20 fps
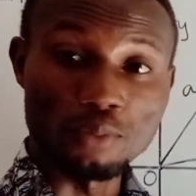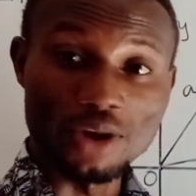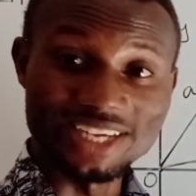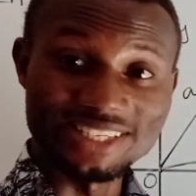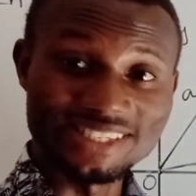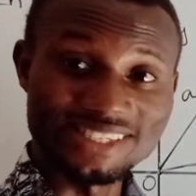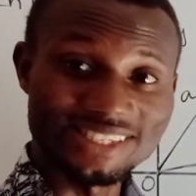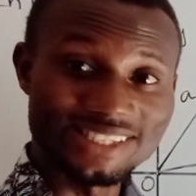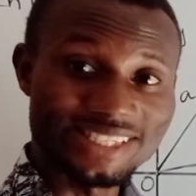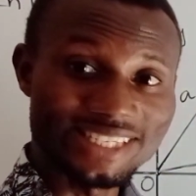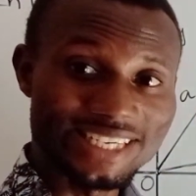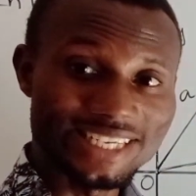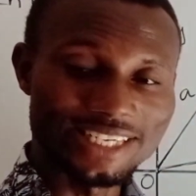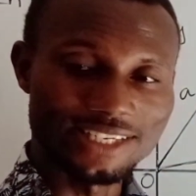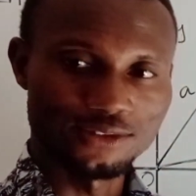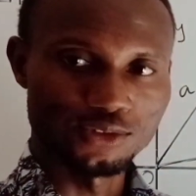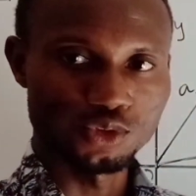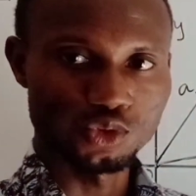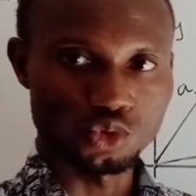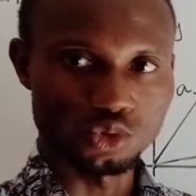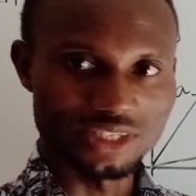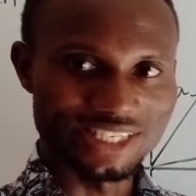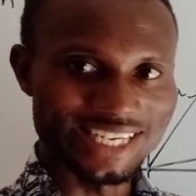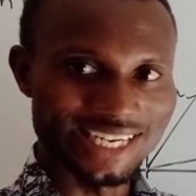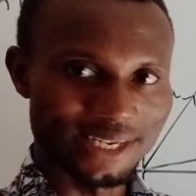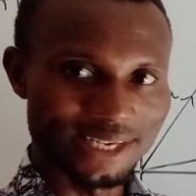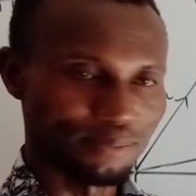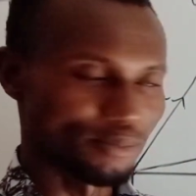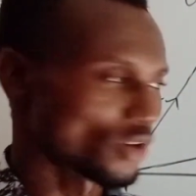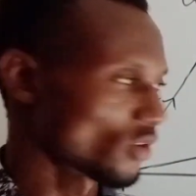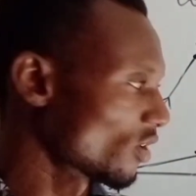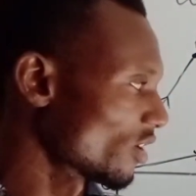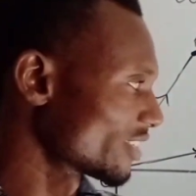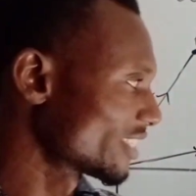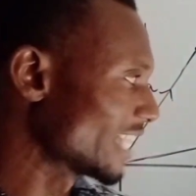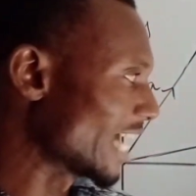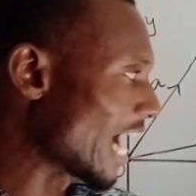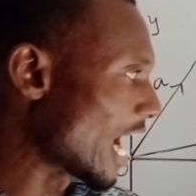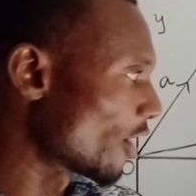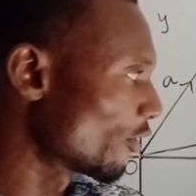Point C to D, because
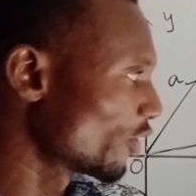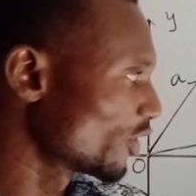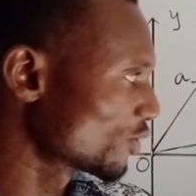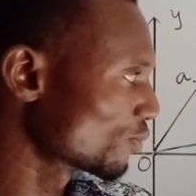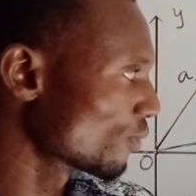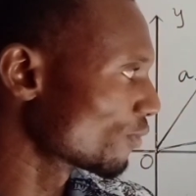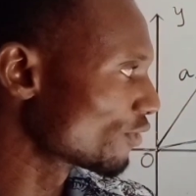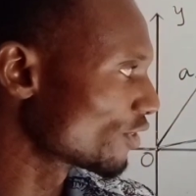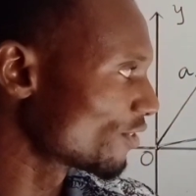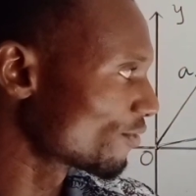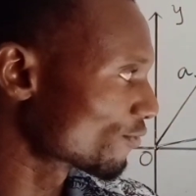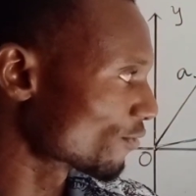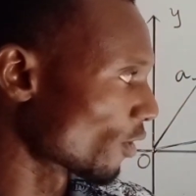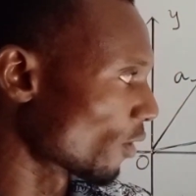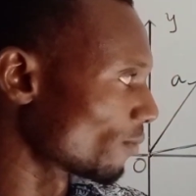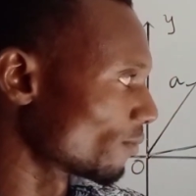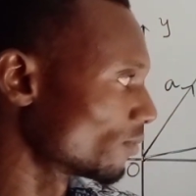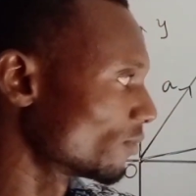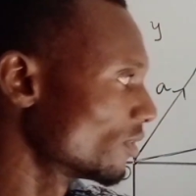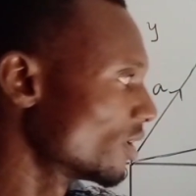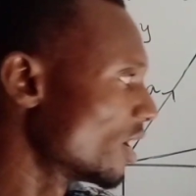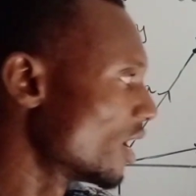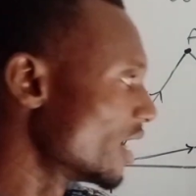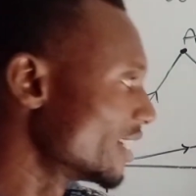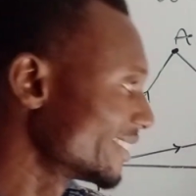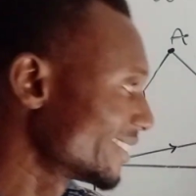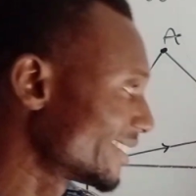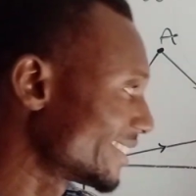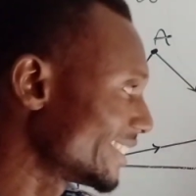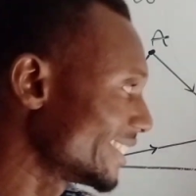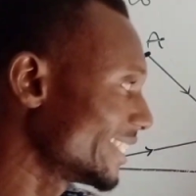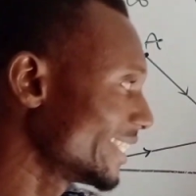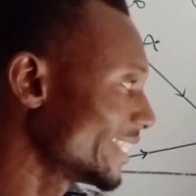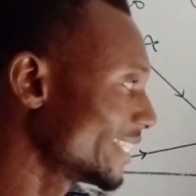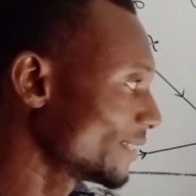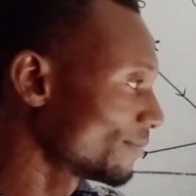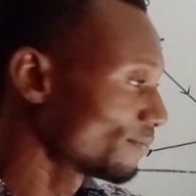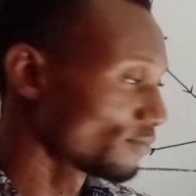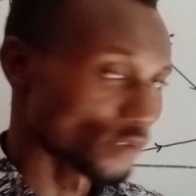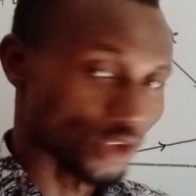the arrow is moving from
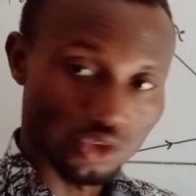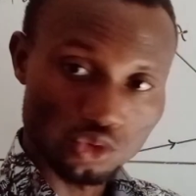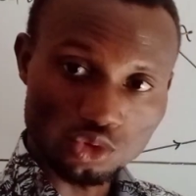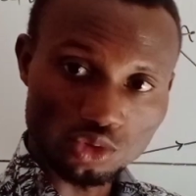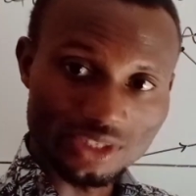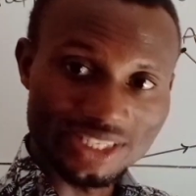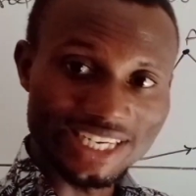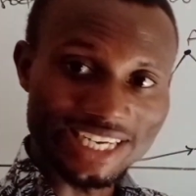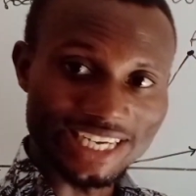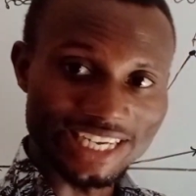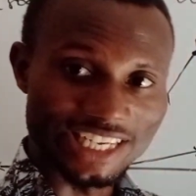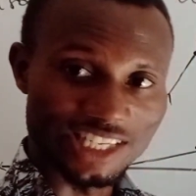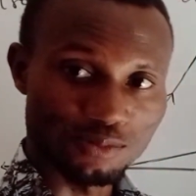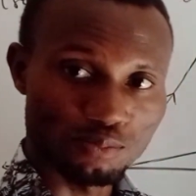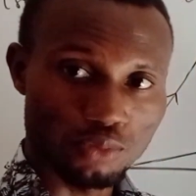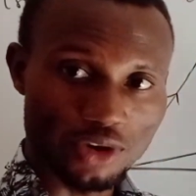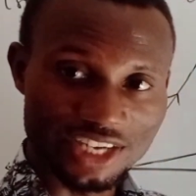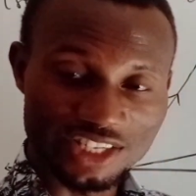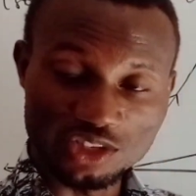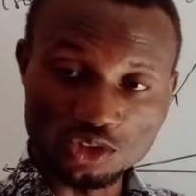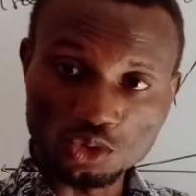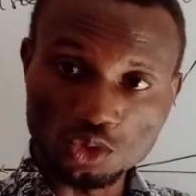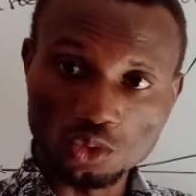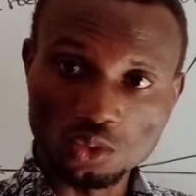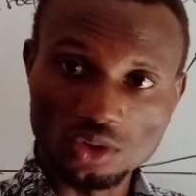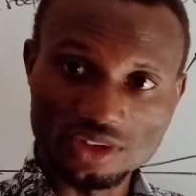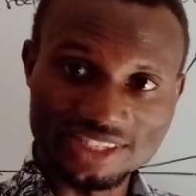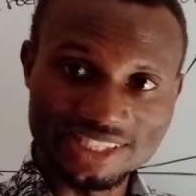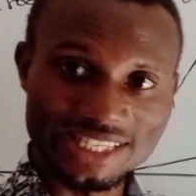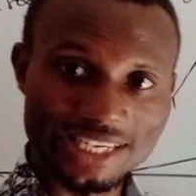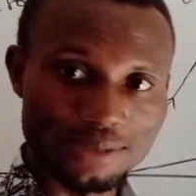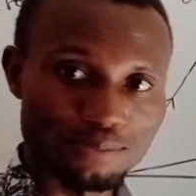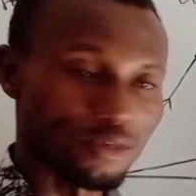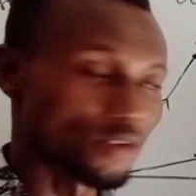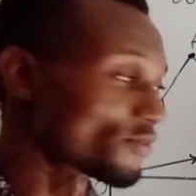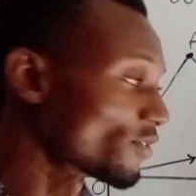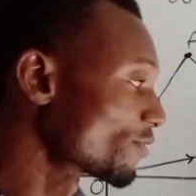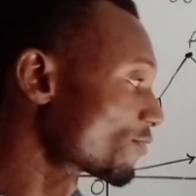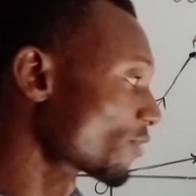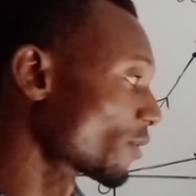C to D, it's pointing towards D,
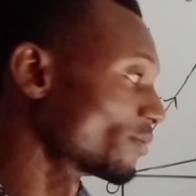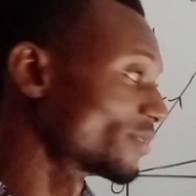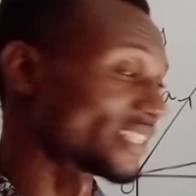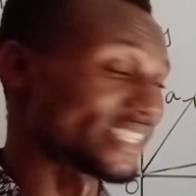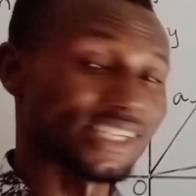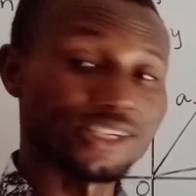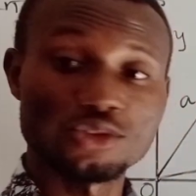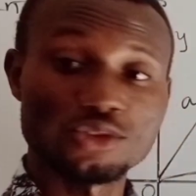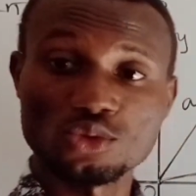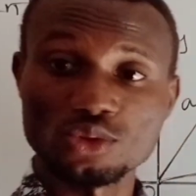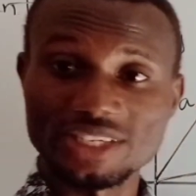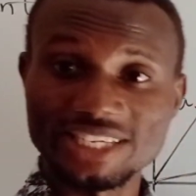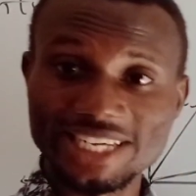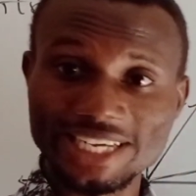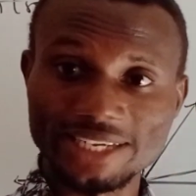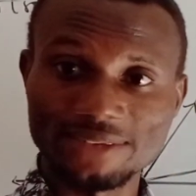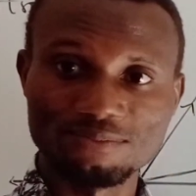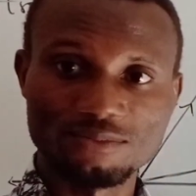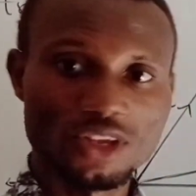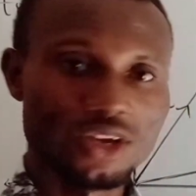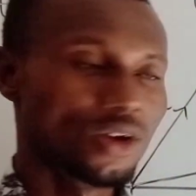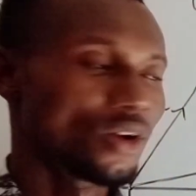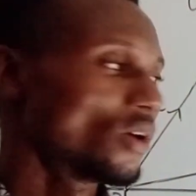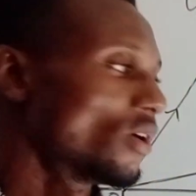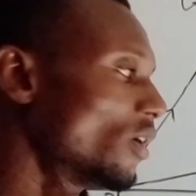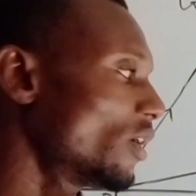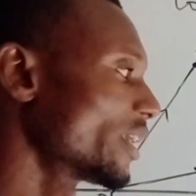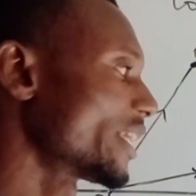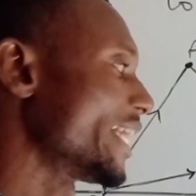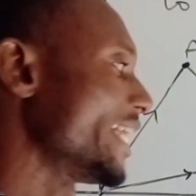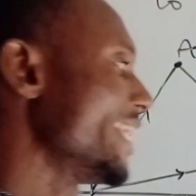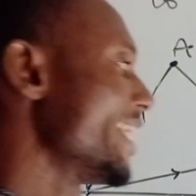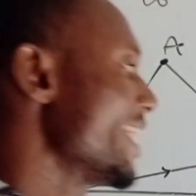moving from C to D, okay.